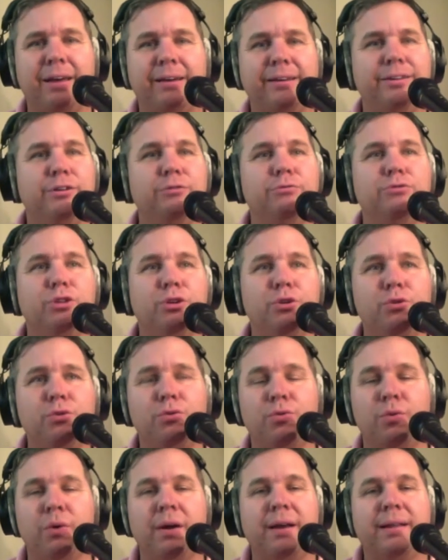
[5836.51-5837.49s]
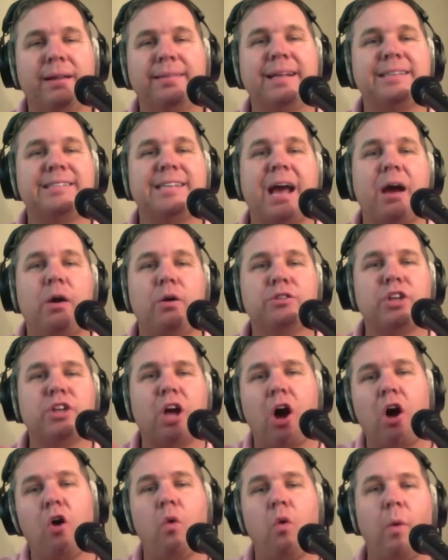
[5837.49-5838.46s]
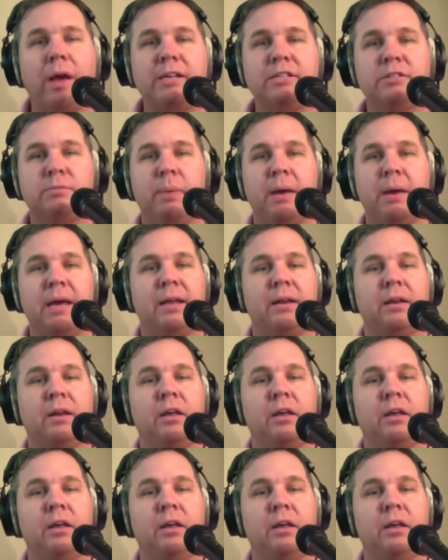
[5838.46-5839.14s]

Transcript: you do. That's how it's always been.